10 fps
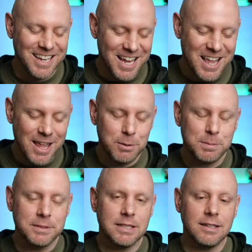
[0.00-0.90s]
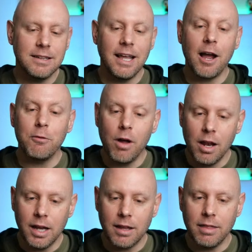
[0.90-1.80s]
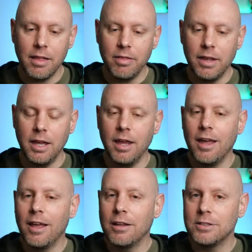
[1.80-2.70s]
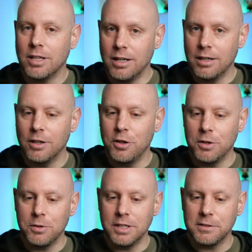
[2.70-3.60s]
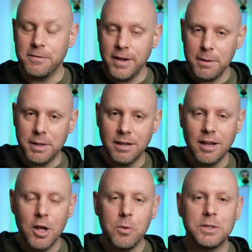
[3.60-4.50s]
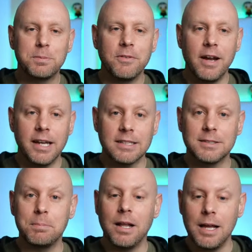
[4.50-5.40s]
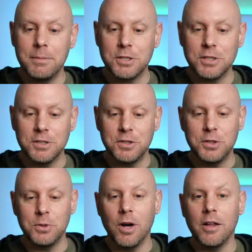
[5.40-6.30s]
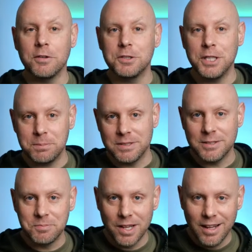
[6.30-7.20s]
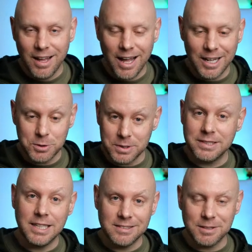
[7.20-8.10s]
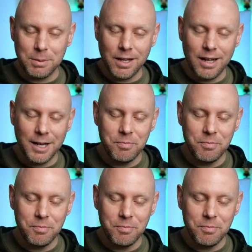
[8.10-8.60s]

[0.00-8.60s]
it was particularly ironic that the tug known as Famine was providing a supply mission to other ships to extend supply.